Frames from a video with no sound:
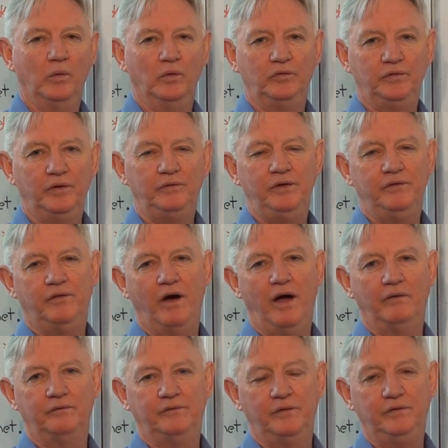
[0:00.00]
was
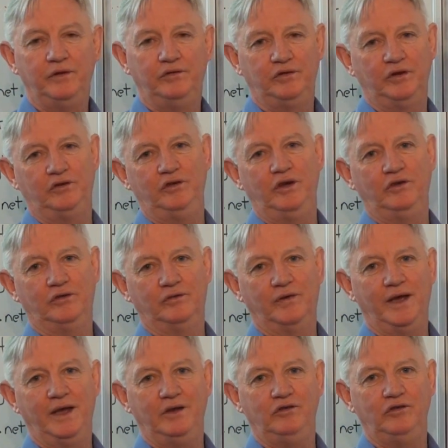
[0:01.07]
55, 56 years
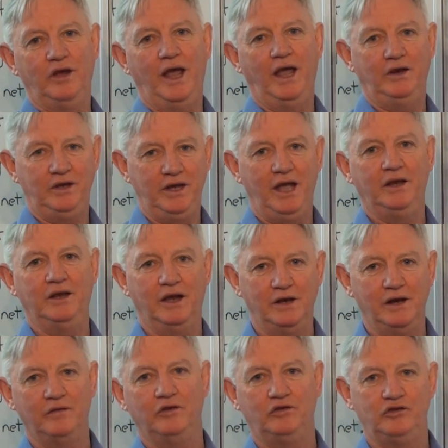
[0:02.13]
of age, and he had
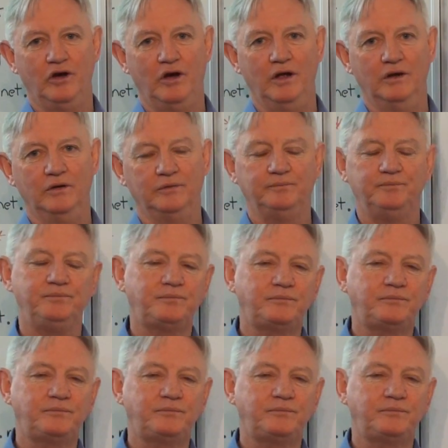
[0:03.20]
another child.